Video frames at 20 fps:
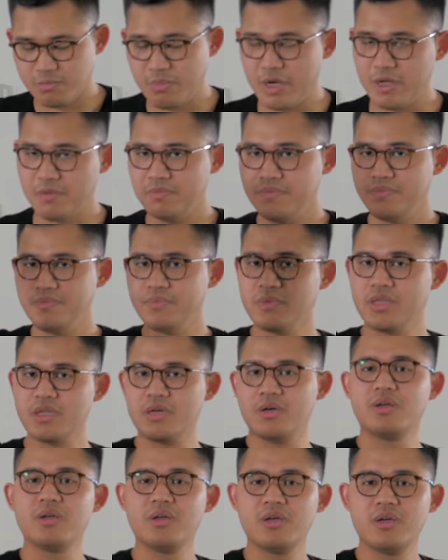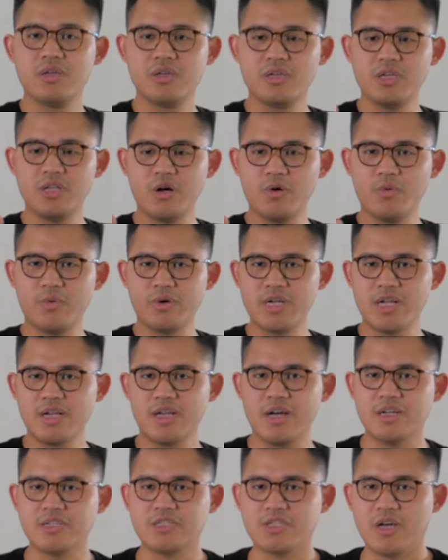But, you know, we're not
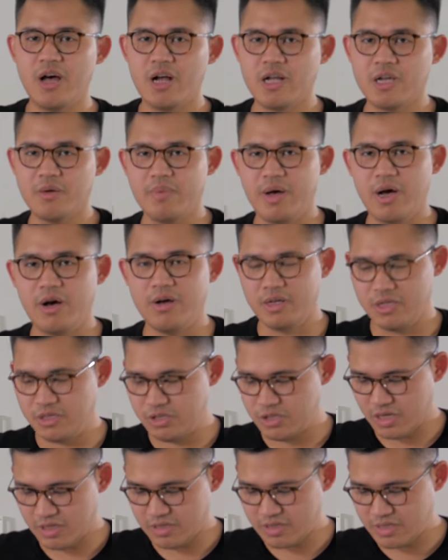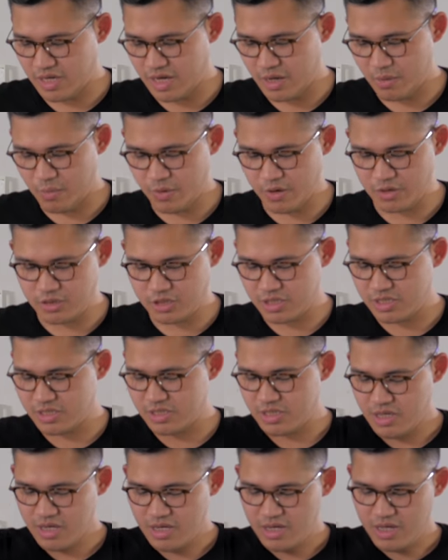gonna talk about it just yet. We're just
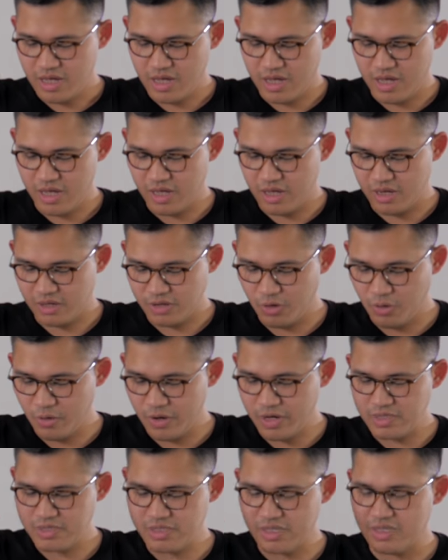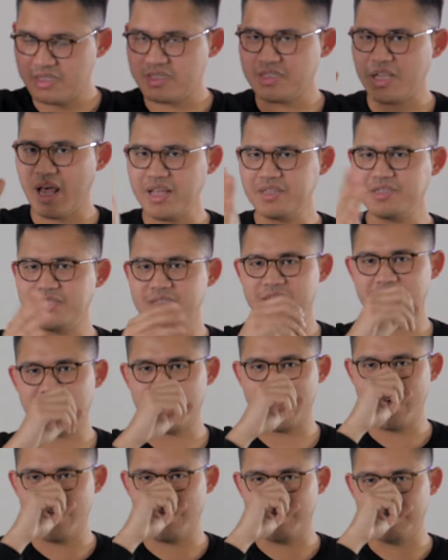uh, going to test it
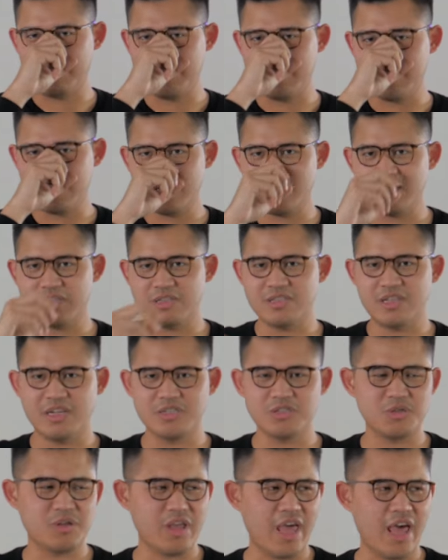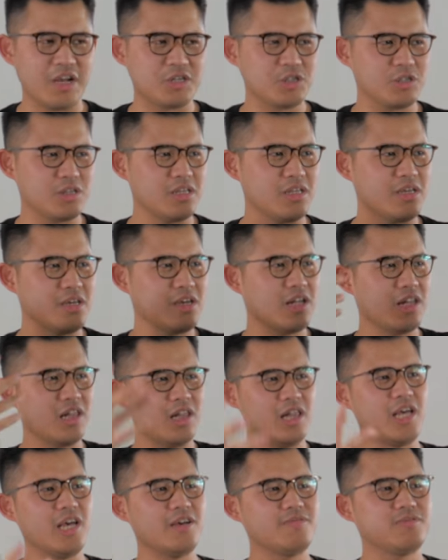out. Does it actually
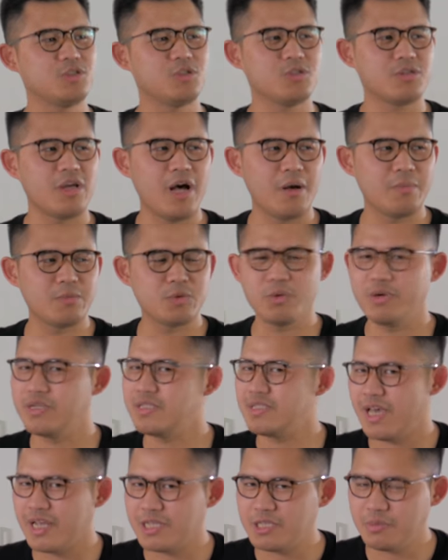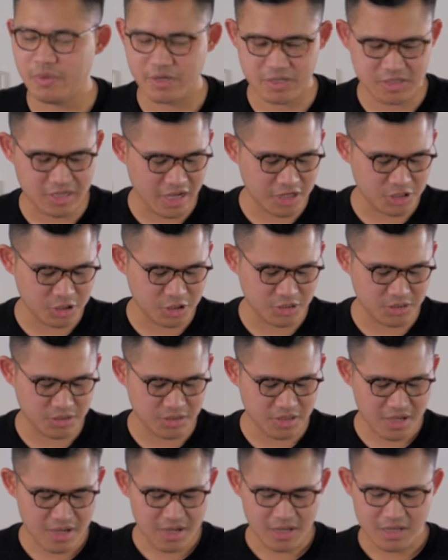lift up to its expectation?
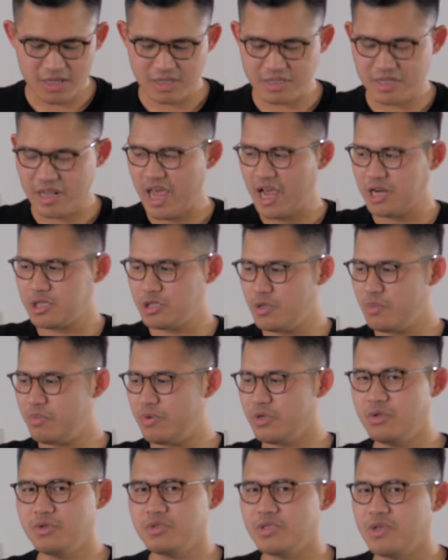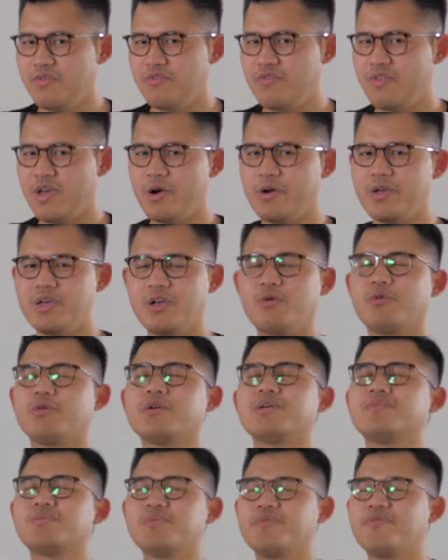Does it actually produce a very
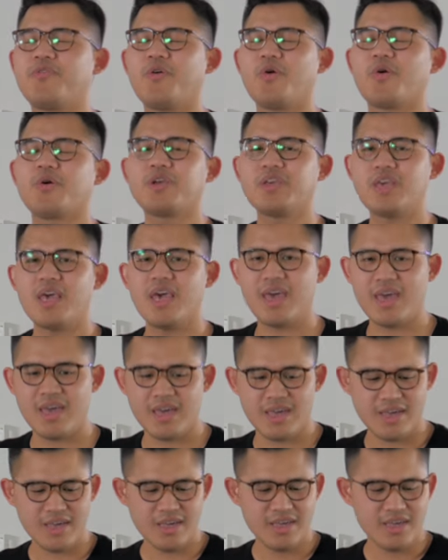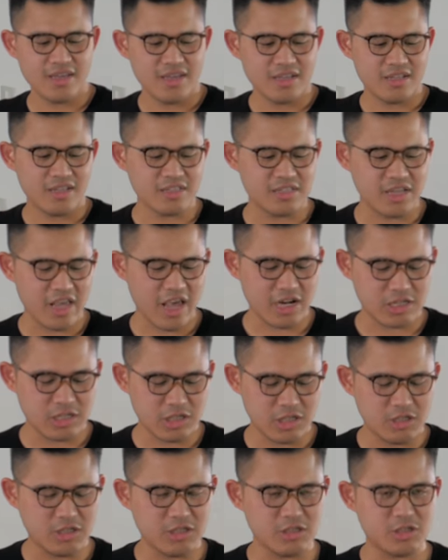crisp 4K? Does it
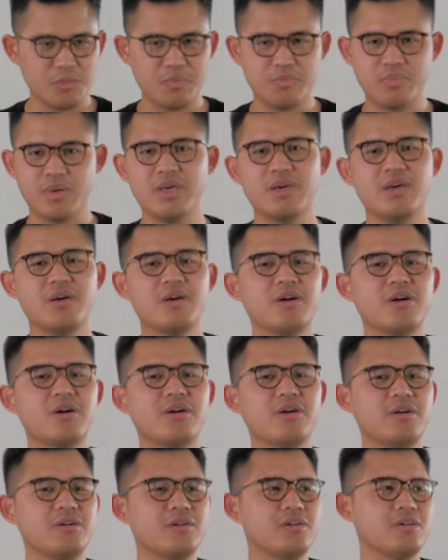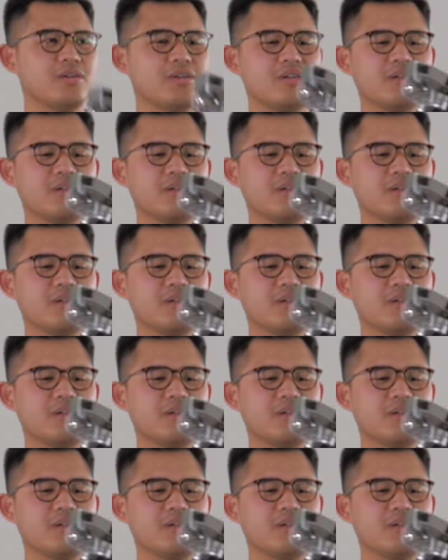actually disappear?